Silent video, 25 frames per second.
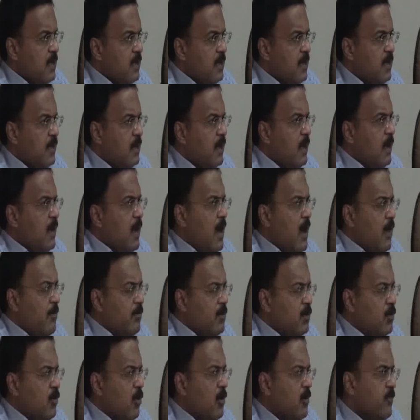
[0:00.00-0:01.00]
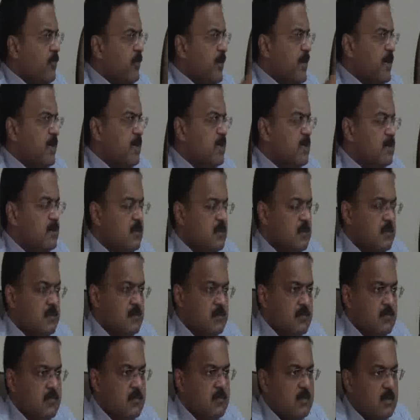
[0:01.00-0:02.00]
in an armed conflict,
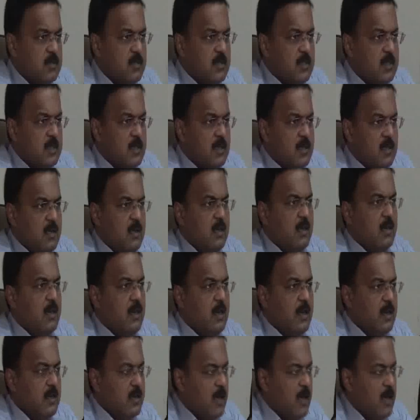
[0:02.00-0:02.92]
in a